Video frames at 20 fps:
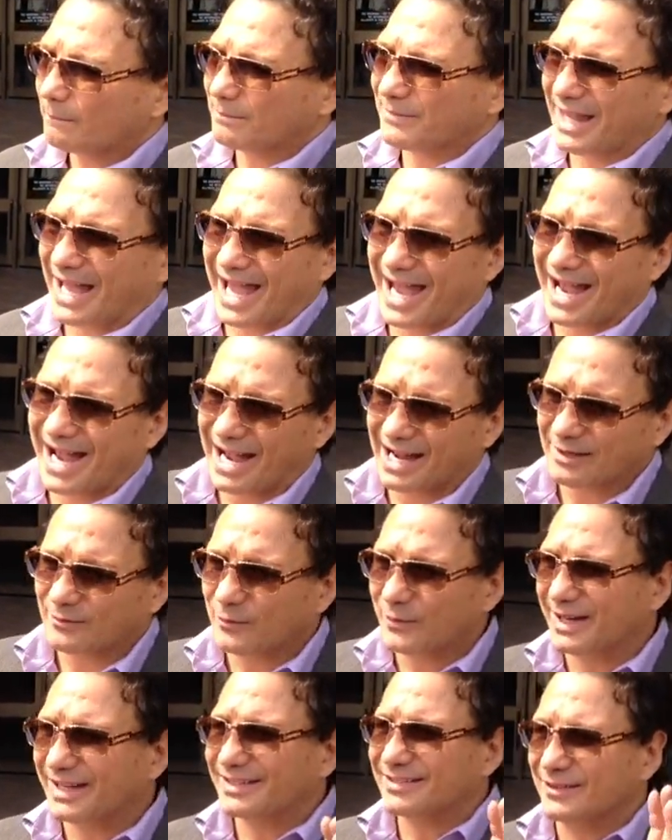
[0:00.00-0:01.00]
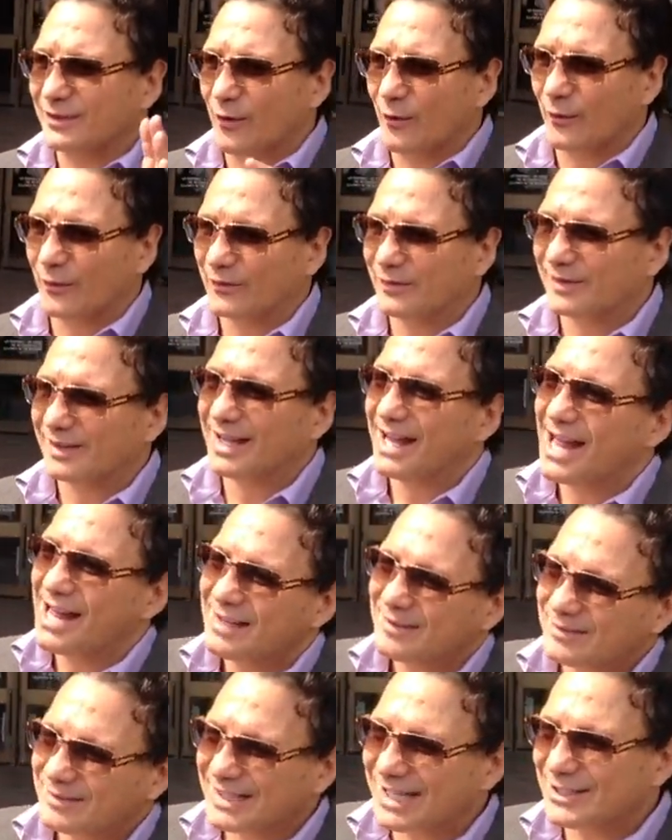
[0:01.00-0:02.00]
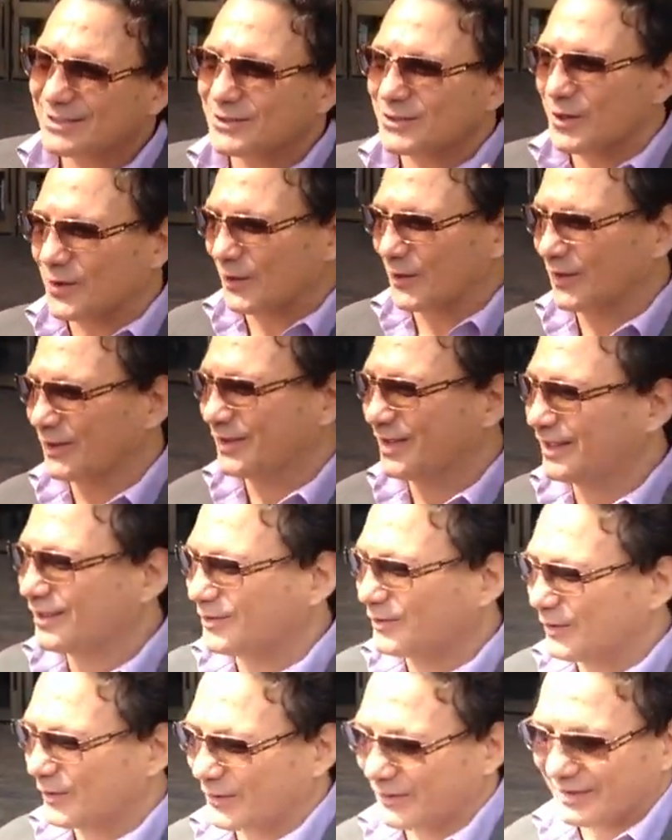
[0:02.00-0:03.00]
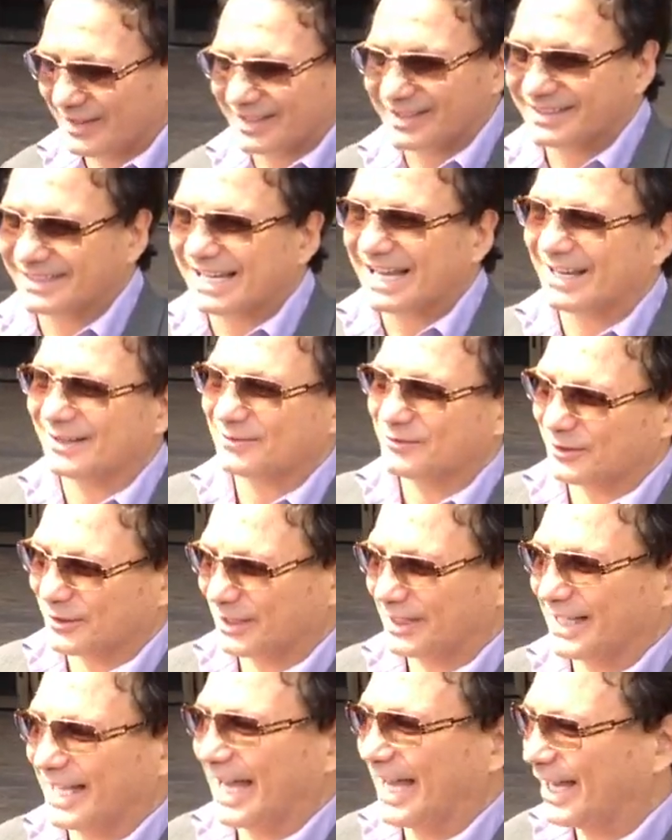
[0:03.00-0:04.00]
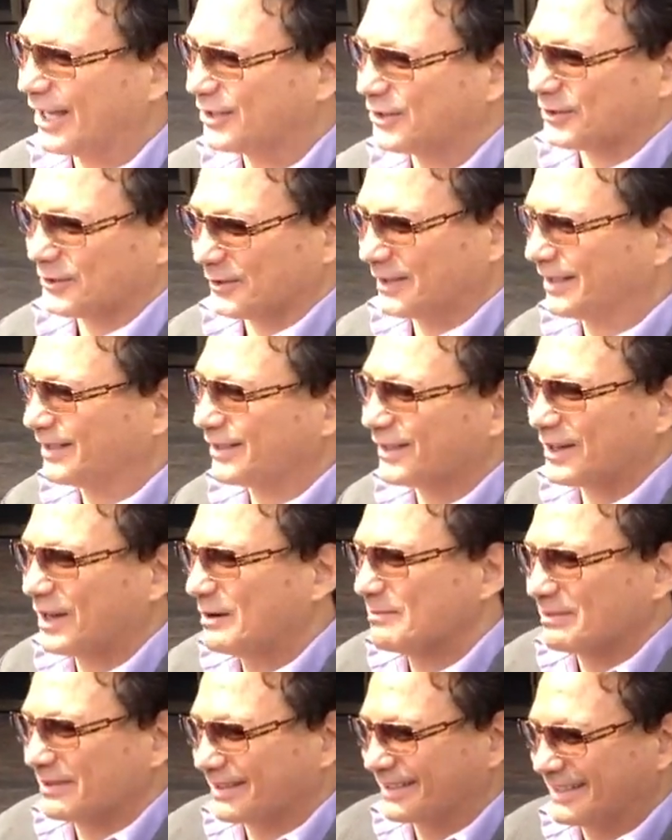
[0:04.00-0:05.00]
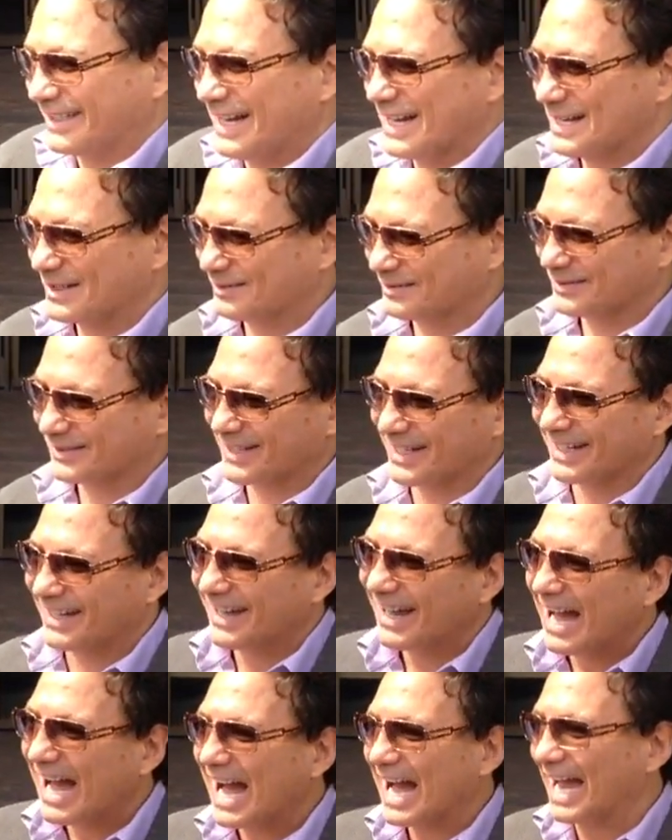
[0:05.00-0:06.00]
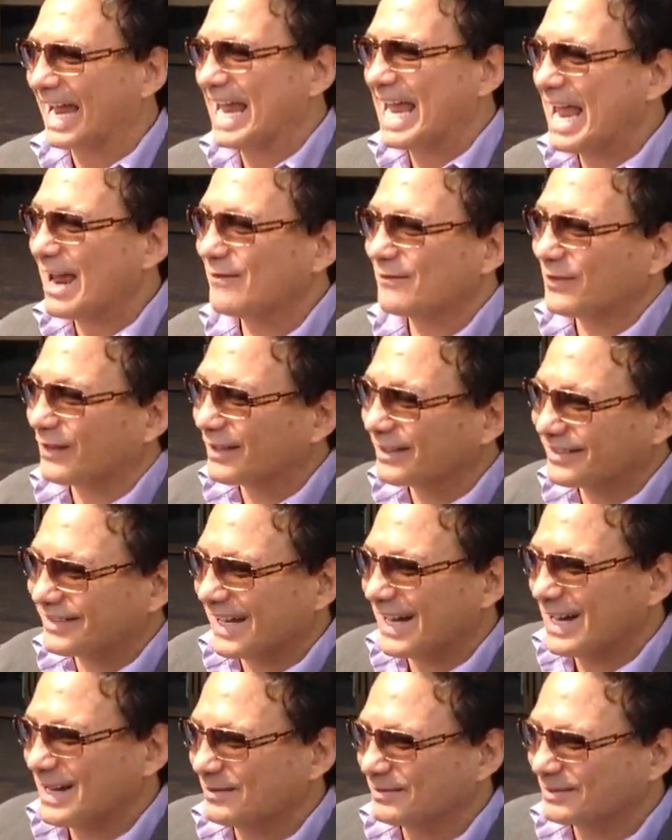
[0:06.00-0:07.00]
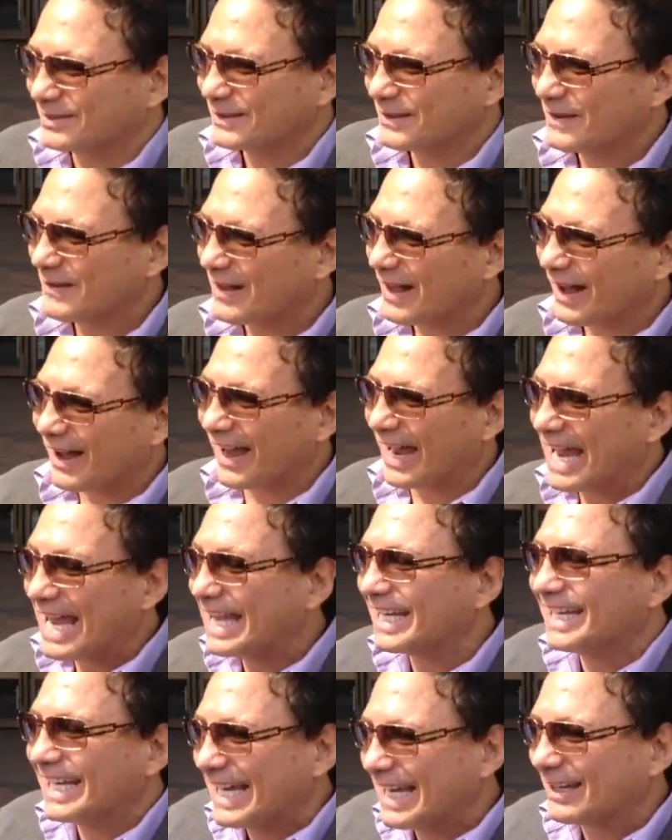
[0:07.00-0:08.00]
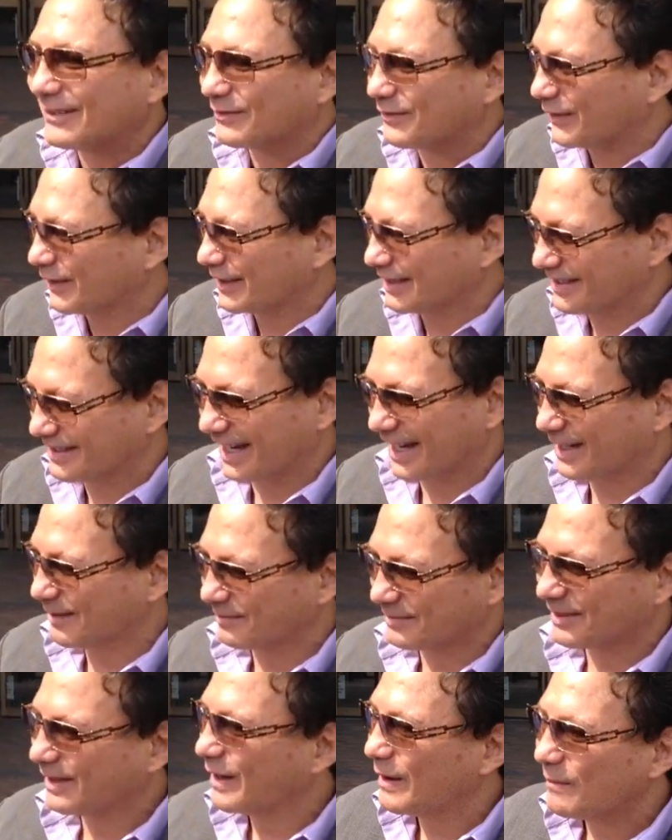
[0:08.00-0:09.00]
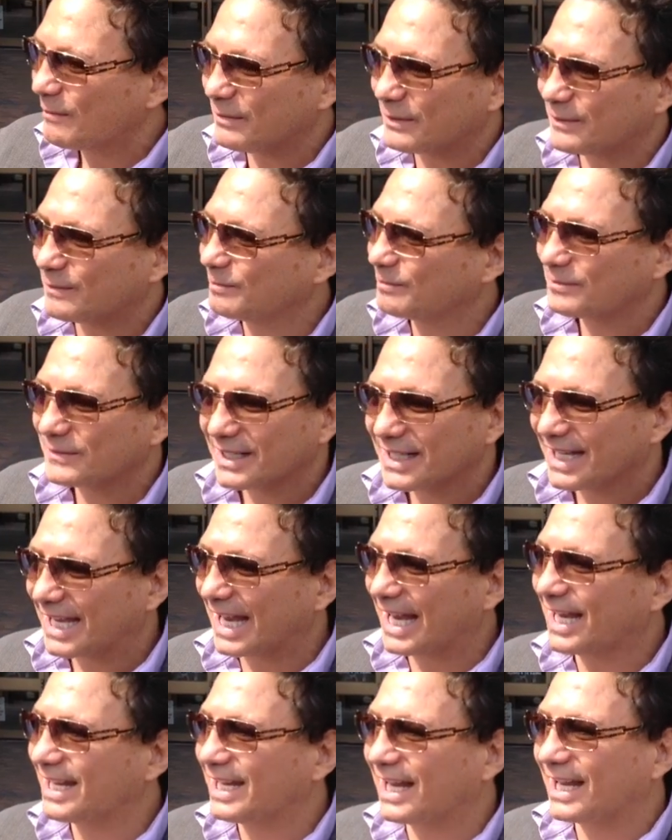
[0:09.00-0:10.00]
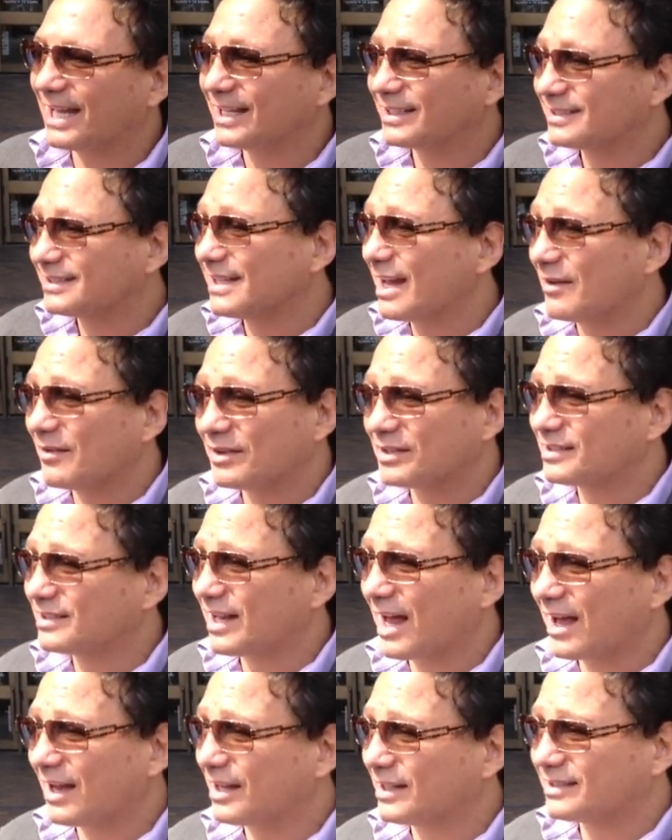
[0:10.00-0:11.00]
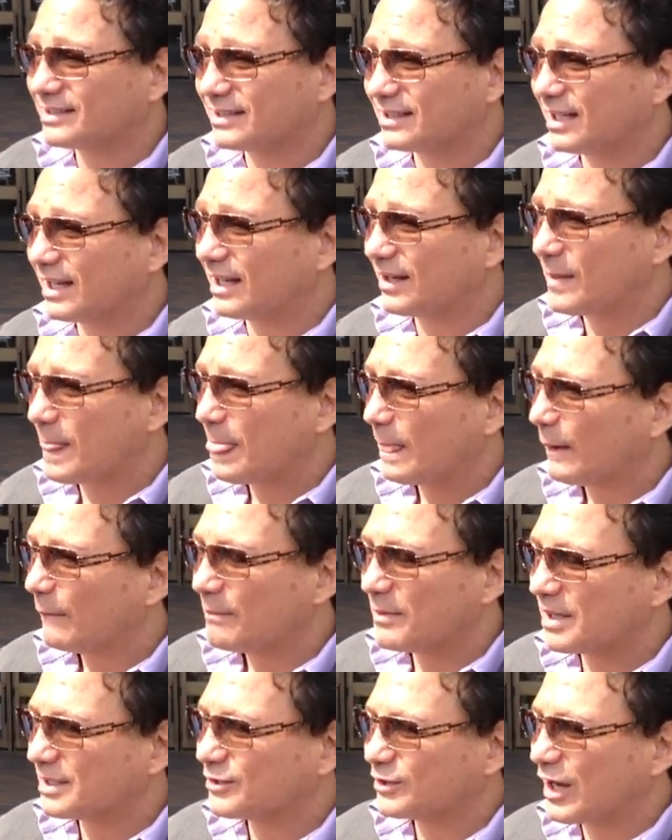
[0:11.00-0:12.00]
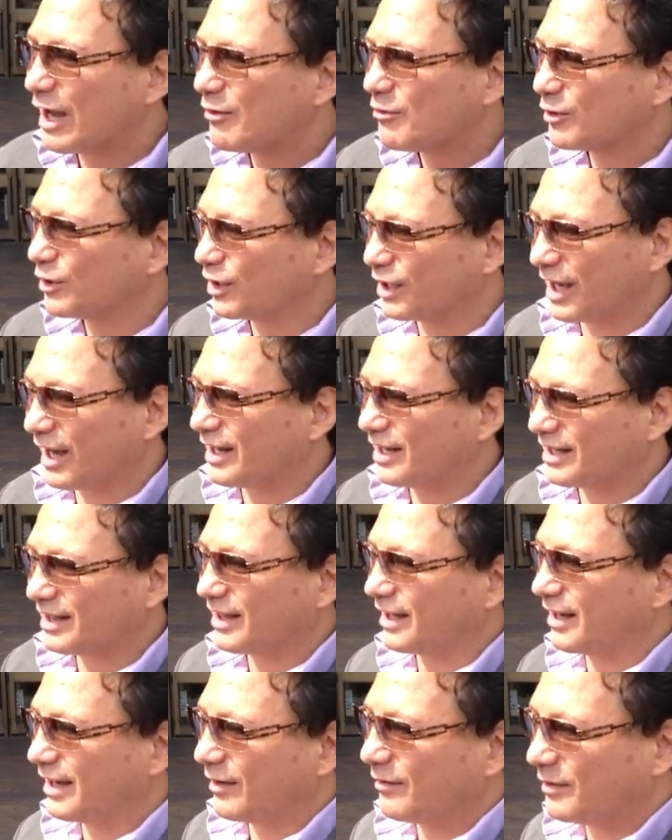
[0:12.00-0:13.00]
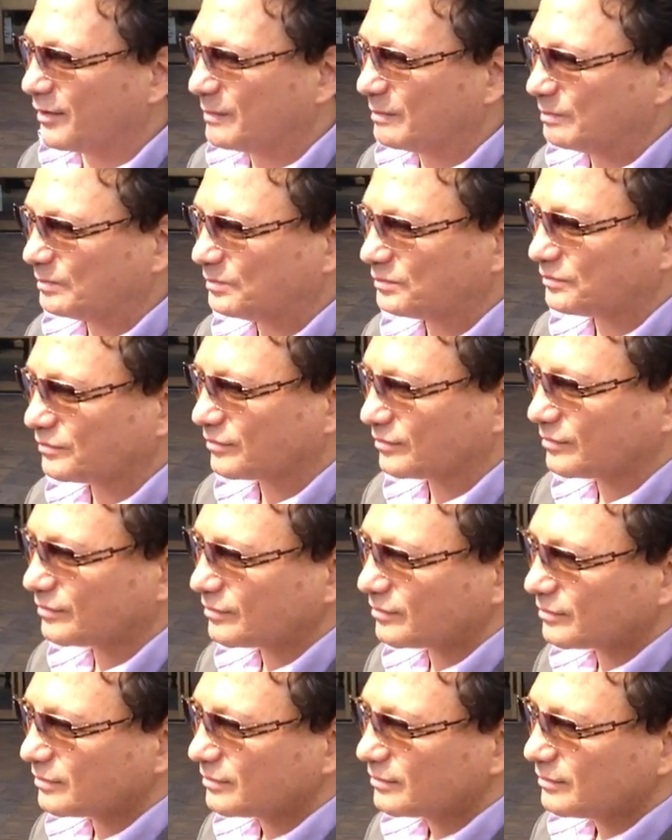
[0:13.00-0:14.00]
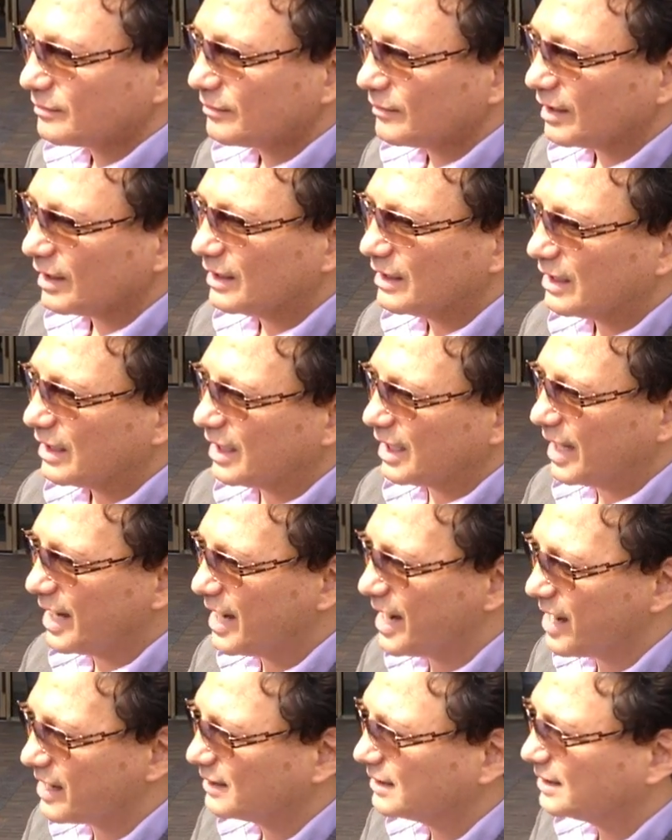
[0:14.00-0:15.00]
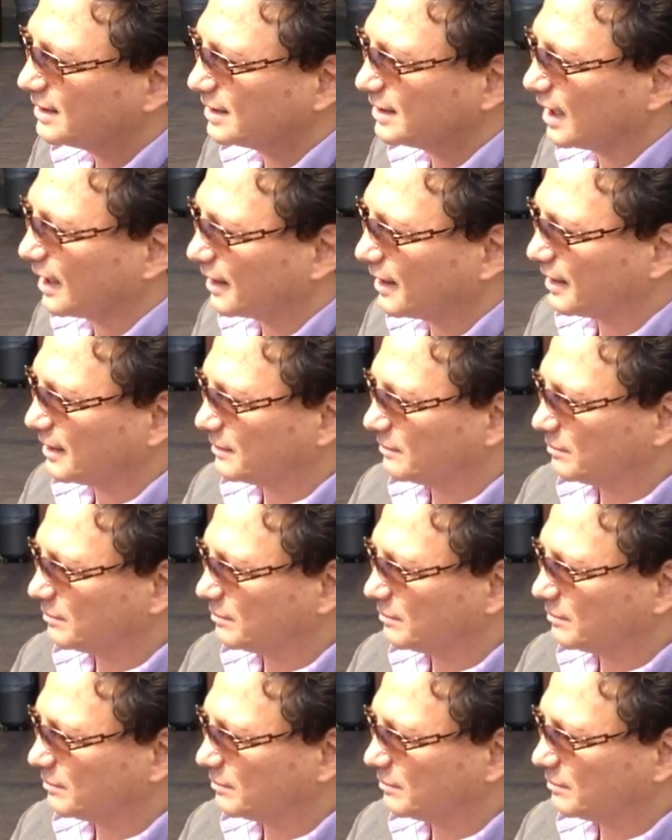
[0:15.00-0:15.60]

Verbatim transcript: nah, meeting and talking no, outside courthouses. There's no, there's no, this is not really a history. It's a couple of times. Well, but you just said ever. I hate a handful of times. Okay. But, but you, you, get where not, I'm going with this, right? It's not really. That Rhode Island's seen this movie before. Yeah, it's nothing.